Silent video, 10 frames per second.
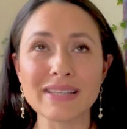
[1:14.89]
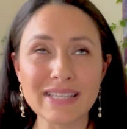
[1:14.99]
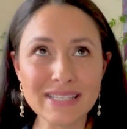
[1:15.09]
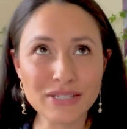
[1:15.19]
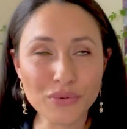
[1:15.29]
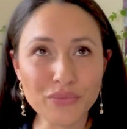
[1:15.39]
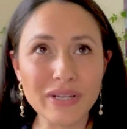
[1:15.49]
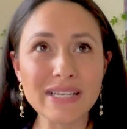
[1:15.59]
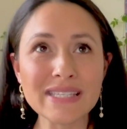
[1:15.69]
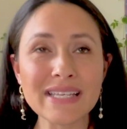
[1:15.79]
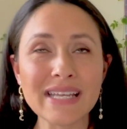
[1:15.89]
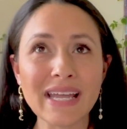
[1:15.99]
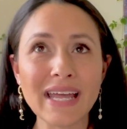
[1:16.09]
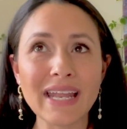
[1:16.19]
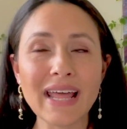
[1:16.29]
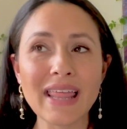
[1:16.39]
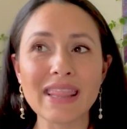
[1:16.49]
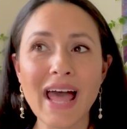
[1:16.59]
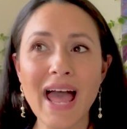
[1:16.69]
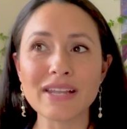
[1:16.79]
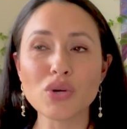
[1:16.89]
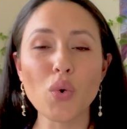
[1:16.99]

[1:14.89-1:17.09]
this to really sink in that